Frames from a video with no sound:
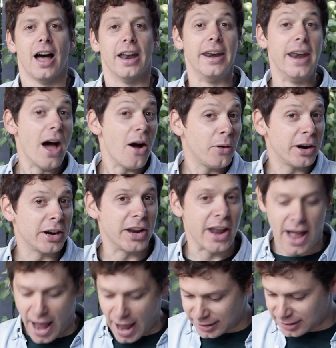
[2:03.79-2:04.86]
Now we're
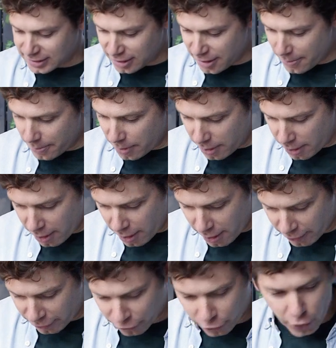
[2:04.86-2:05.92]
gonna add some
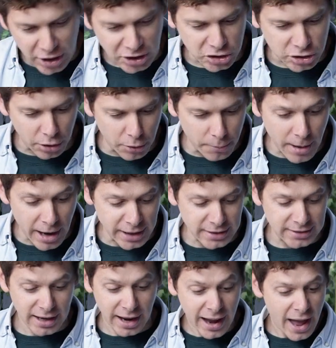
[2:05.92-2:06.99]
fresh
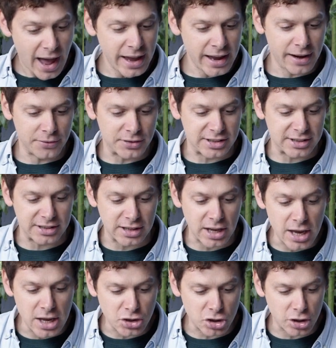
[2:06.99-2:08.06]
aromatics. I have
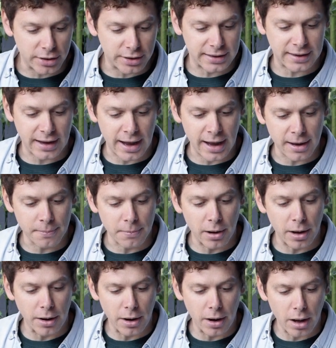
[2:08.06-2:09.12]
sage, thyme,
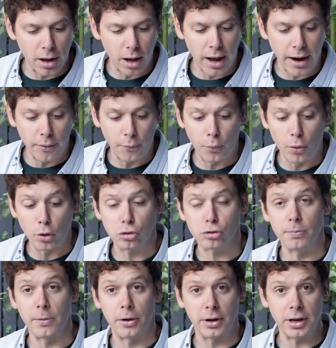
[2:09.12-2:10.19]
and
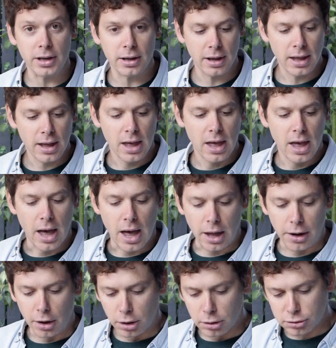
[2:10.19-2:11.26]
rosemary.
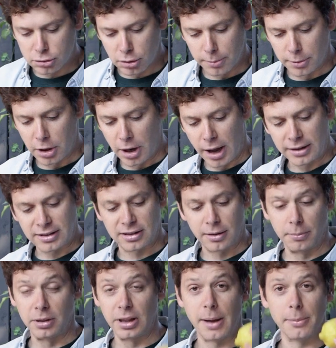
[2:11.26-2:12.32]
And also I'm gonna add
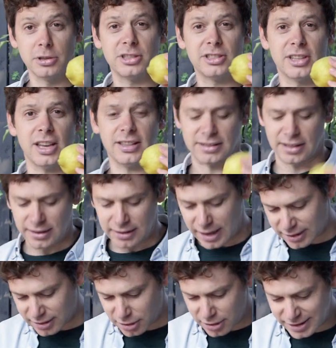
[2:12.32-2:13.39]
some lemon zest, and
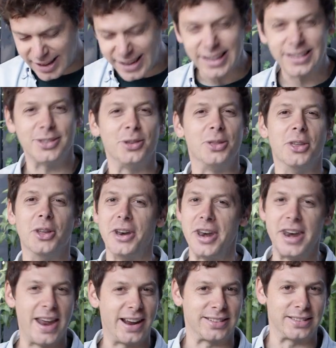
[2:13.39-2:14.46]
that's gonna take it to the
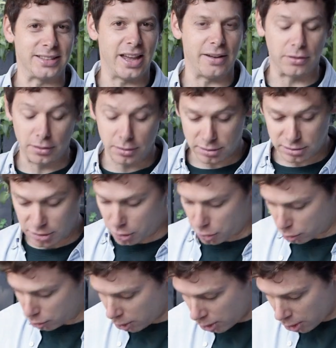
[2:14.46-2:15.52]
next level.
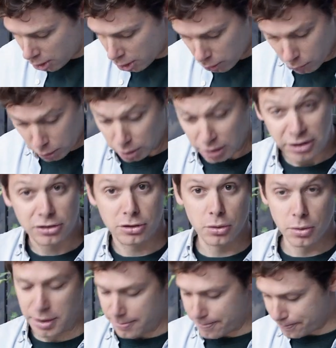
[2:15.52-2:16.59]
So, well, let's do it.